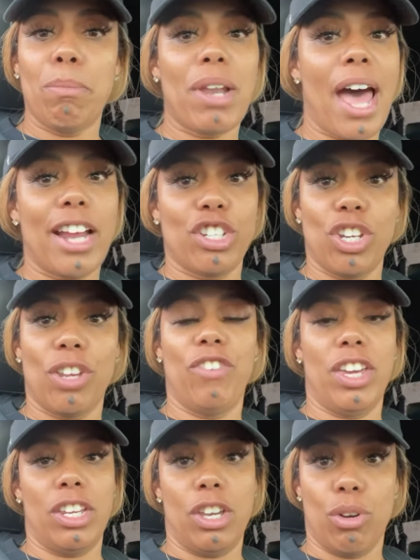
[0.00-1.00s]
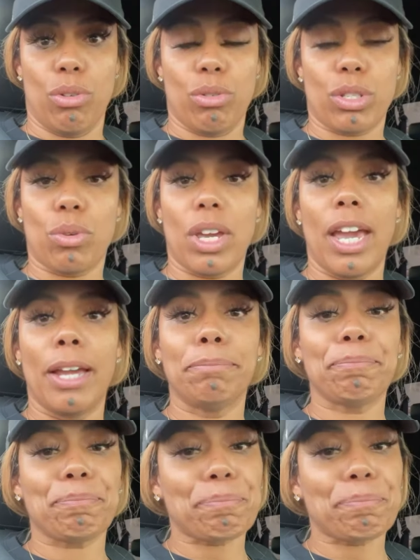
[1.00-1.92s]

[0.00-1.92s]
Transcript: blotchy videos, okay?